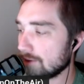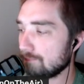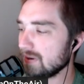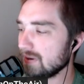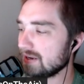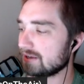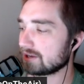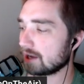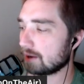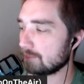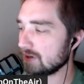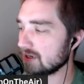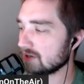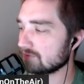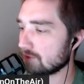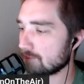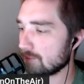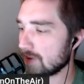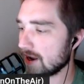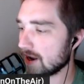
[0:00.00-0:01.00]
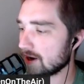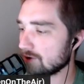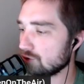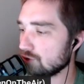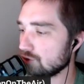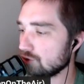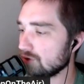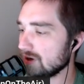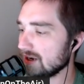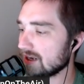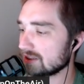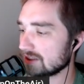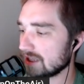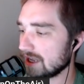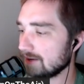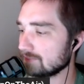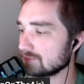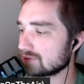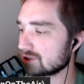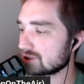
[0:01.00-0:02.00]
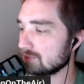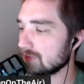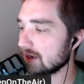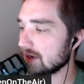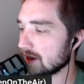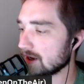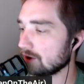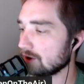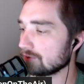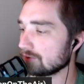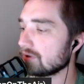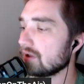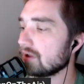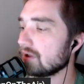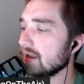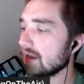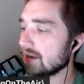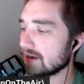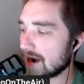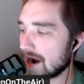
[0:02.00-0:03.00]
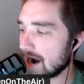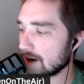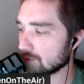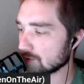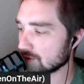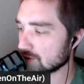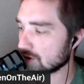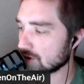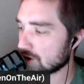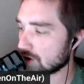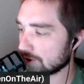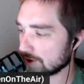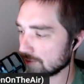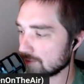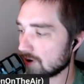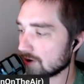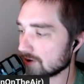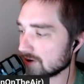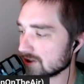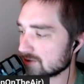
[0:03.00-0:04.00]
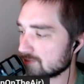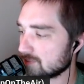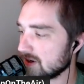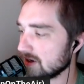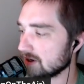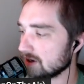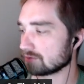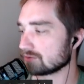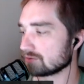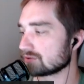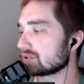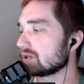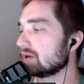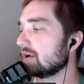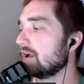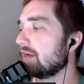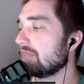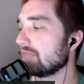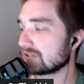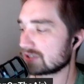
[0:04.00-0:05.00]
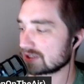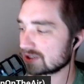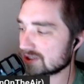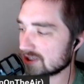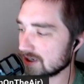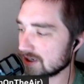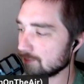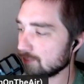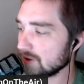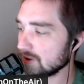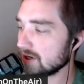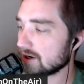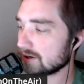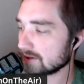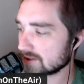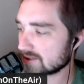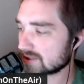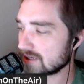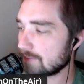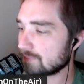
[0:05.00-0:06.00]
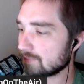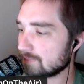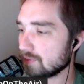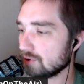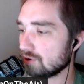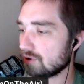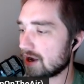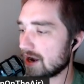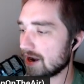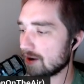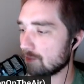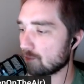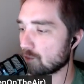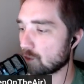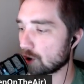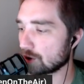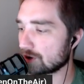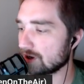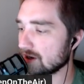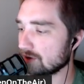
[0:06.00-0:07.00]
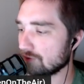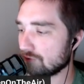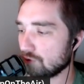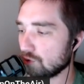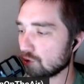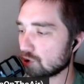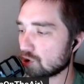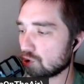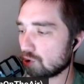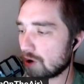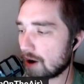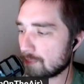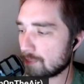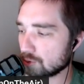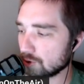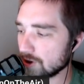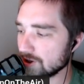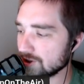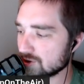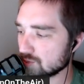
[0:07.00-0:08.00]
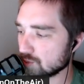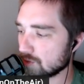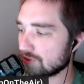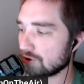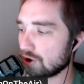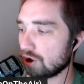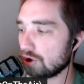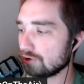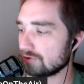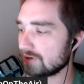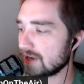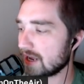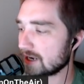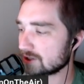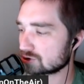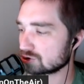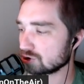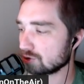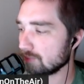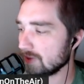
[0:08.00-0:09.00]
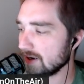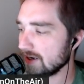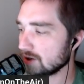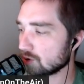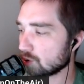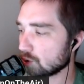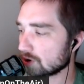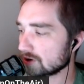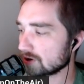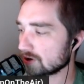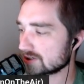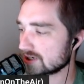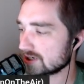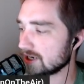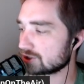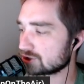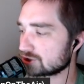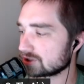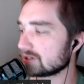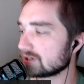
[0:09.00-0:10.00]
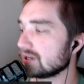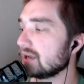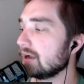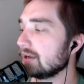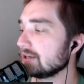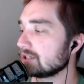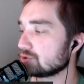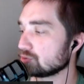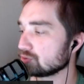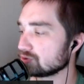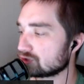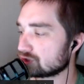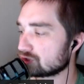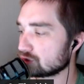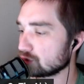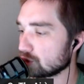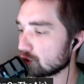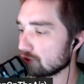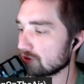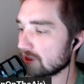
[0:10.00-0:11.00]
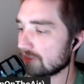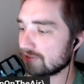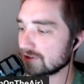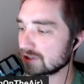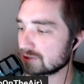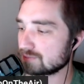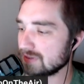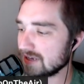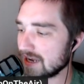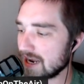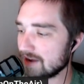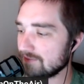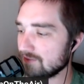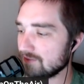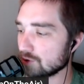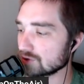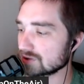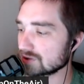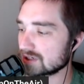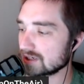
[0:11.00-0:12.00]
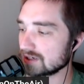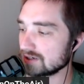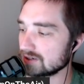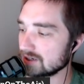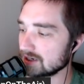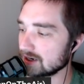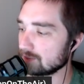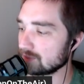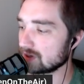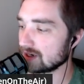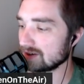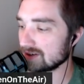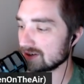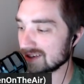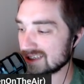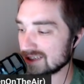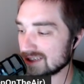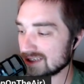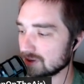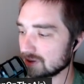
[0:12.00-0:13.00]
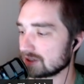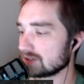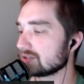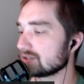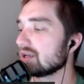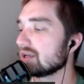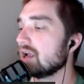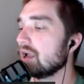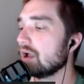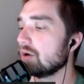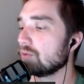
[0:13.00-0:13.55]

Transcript: unbecoming of a man who he claims to be held in high regard among his peers. This is simply unacceptable. I am working in full cooperation with all national media organizations to ensure that this behavior is condemned and disciplined.